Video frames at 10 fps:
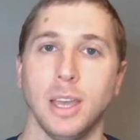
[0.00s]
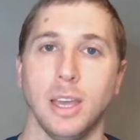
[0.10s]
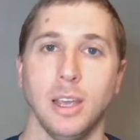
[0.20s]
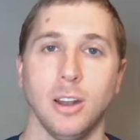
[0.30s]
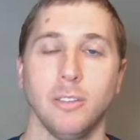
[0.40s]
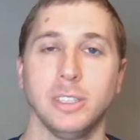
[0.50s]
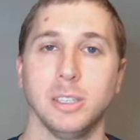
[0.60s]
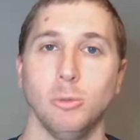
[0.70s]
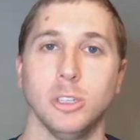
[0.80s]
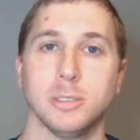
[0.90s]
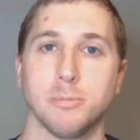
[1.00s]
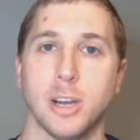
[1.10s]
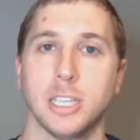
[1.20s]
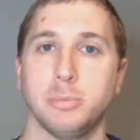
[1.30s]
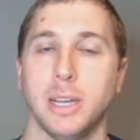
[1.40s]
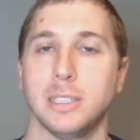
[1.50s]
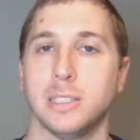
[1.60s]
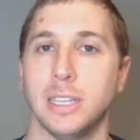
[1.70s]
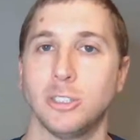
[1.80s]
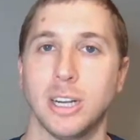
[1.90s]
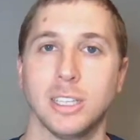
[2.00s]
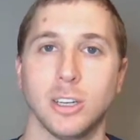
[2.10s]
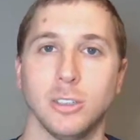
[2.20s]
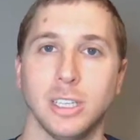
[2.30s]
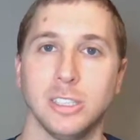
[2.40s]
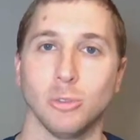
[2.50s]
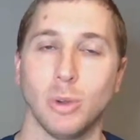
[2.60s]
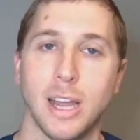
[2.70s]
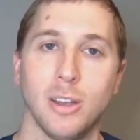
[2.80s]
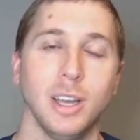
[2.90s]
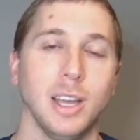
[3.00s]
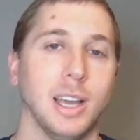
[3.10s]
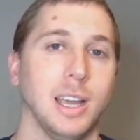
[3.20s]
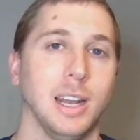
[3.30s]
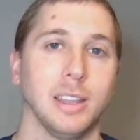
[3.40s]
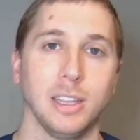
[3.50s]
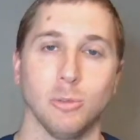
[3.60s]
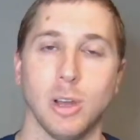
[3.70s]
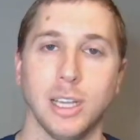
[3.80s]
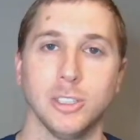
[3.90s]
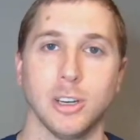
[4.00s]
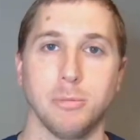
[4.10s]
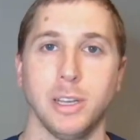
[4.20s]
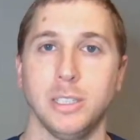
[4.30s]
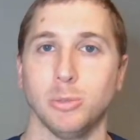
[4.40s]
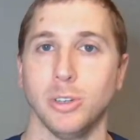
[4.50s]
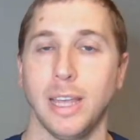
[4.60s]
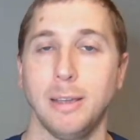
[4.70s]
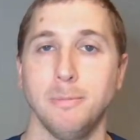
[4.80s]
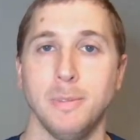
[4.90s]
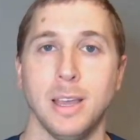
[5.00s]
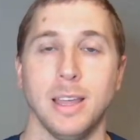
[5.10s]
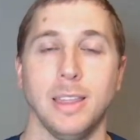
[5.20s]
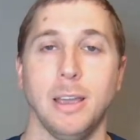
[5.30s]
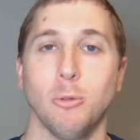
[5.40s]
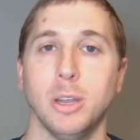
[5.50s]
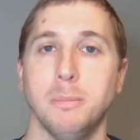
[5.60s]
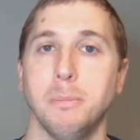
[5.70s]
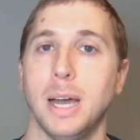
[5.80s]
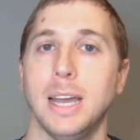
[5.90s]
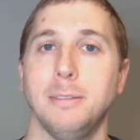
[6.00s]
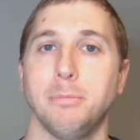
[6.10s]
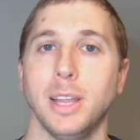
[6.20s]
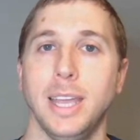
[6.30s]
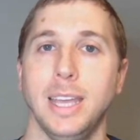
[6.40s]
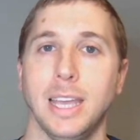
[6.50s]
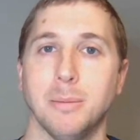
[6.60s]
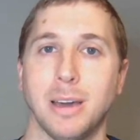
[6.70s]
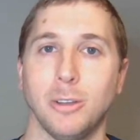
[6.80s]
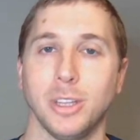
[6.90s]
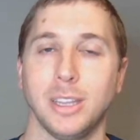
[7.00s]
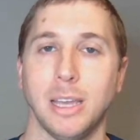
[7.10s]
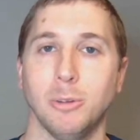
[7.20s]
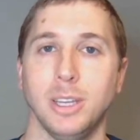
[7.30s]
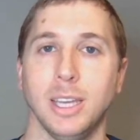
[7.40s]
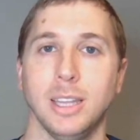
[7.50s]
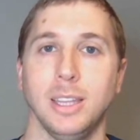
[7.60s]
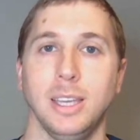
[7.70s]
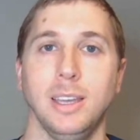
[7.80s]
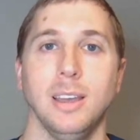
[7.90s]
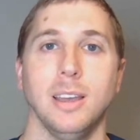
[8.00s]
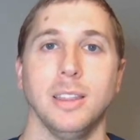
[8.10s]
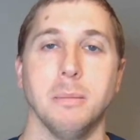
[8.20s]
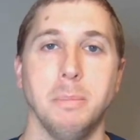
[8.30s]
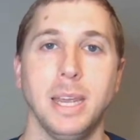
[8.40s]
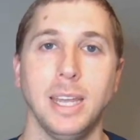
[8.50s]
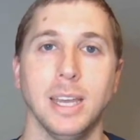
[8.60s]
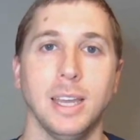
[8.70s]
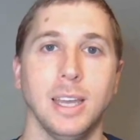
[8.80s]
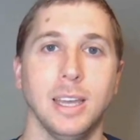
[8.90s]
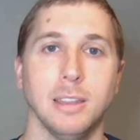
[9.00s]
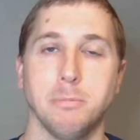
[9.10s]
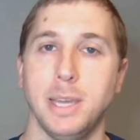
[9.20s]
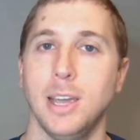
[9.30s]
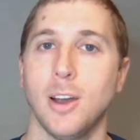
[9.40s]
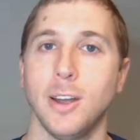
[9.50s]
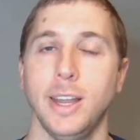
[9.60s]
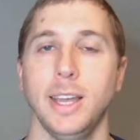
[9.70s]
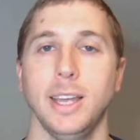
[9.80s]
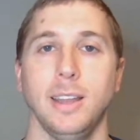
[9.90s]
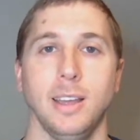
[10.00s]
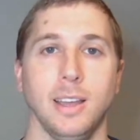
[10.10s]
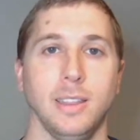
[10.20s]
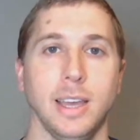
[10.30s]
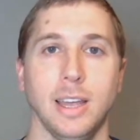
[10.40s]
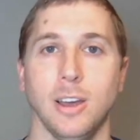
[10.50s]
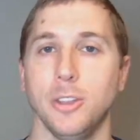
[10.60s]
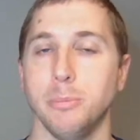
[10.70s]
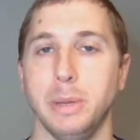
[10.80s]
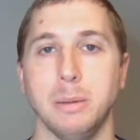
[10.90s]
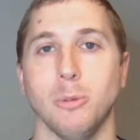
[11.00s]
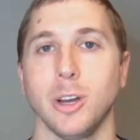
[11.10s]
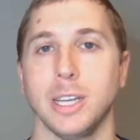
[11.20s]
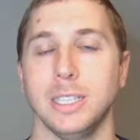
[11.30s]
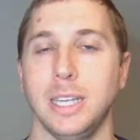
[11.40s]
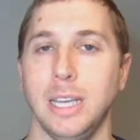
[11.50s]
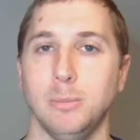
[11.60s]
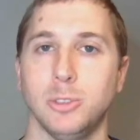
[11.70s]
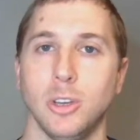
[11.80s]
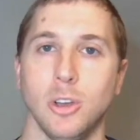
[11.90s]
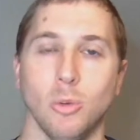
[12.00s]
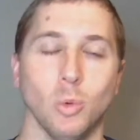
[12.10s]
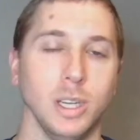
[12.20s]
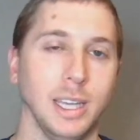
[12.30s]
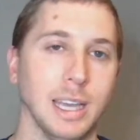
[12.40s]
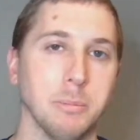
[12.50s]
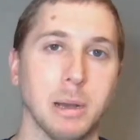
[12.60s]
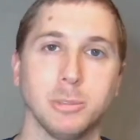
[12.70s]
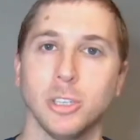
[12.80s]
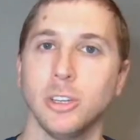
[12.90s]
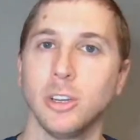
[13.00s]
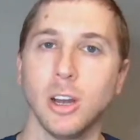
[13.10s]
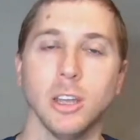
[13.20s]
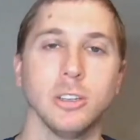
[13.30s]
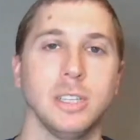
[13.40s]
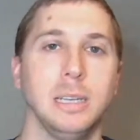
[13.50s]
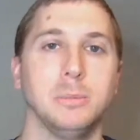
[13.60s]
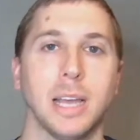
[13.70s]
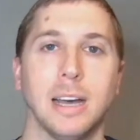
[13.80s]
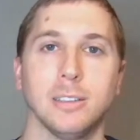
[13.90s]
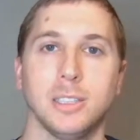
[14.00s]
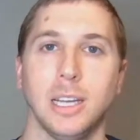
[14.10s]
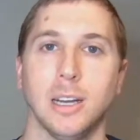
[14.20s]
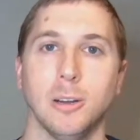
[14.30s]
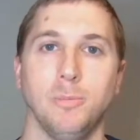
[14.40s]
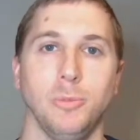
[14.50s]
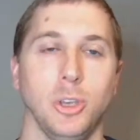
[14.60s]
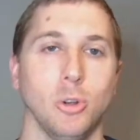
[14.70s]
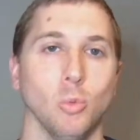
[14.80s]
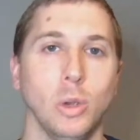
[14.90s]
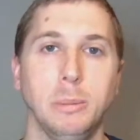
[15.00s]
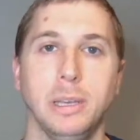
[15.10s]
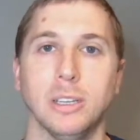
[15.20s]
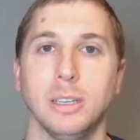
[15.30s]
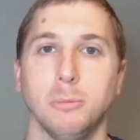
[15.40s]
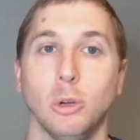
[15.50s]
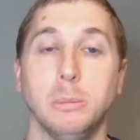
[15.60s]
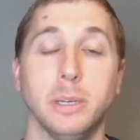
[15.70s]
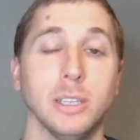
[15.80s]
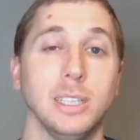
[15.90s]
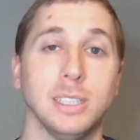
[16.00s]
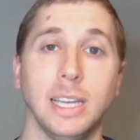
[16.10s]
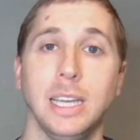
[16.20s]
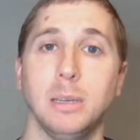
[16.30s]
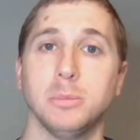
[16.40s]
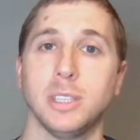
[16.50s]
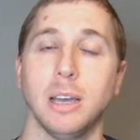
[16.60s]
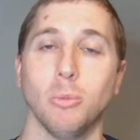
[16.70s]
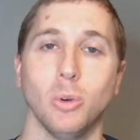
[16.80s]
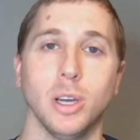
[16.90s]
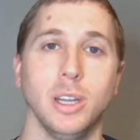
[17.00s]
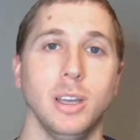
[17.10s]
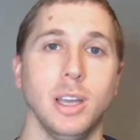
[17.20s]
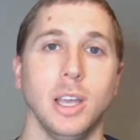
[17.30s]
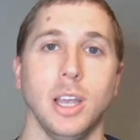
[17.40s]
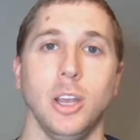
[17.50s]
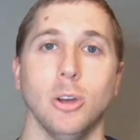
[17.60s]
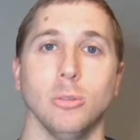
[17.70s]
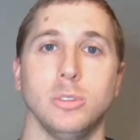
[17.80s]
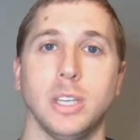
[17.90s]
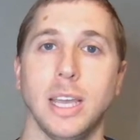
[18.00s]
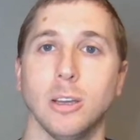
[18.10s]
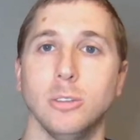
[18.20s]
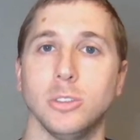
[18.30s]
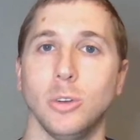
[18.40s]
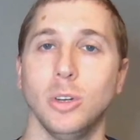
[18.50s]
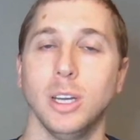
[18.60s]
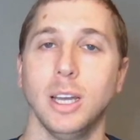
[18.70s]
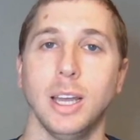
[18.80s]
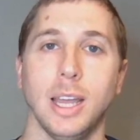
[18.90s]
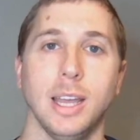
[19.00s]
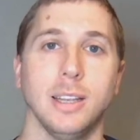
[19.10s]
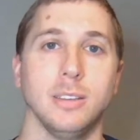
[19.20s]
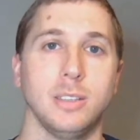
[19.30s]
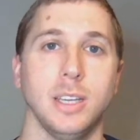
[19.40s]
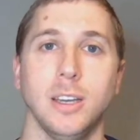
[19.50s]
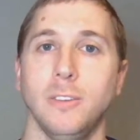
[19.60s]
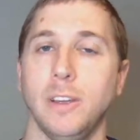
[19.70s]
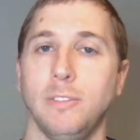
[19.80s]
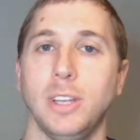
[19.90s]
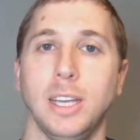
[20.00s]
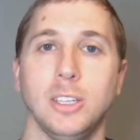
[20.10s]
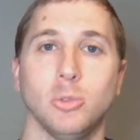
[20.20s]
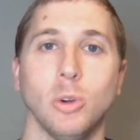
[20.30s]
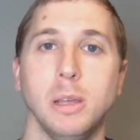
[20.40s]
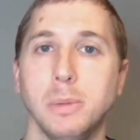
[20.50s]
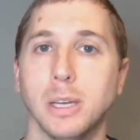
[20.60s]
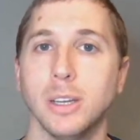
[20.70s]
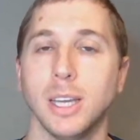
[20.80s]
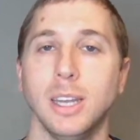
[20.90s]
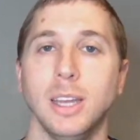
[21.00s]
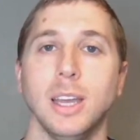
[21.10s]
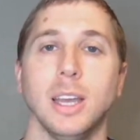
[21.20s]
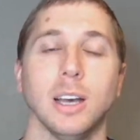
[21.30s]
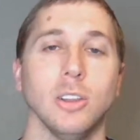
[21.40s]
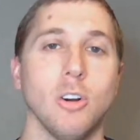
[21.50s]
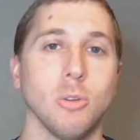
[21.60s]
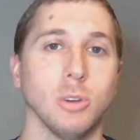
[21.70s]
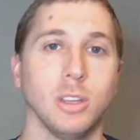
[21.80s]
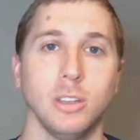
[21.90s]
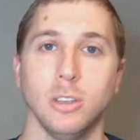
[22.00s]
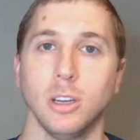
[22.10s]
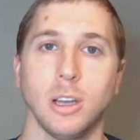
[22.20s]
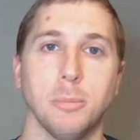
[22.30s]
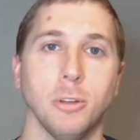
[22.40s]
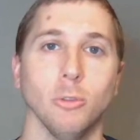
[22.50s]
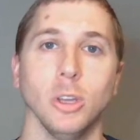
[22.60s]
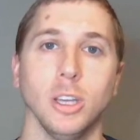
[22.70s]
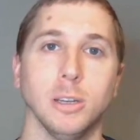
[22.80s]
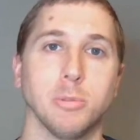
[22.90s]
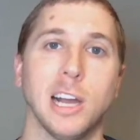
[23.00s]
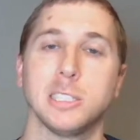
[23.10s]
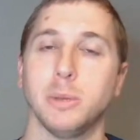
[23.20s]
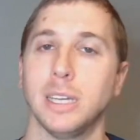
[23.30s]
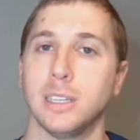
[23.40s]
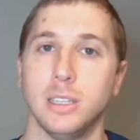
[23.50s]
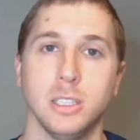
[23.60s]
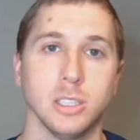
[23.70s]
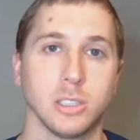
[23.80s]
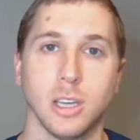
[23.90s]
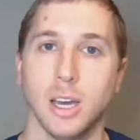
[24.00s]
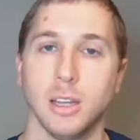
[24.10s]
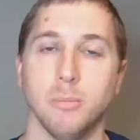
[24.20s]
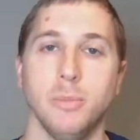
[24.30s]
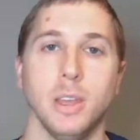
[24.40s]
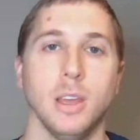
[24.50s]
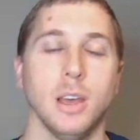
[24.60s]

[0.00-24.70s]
and obviously want some prospects as they try to turn things around. And I think the Rockies are a place where they wouldn't mind playing him. I don't think they would get the media hit, the PR hit that other big market teams would get. But I'm sure there are other teams out there, you know, rebuilding teams that would, you know, take Ozuna and 10, 15, 20 million along with a couple of really good prospects, and then just cut them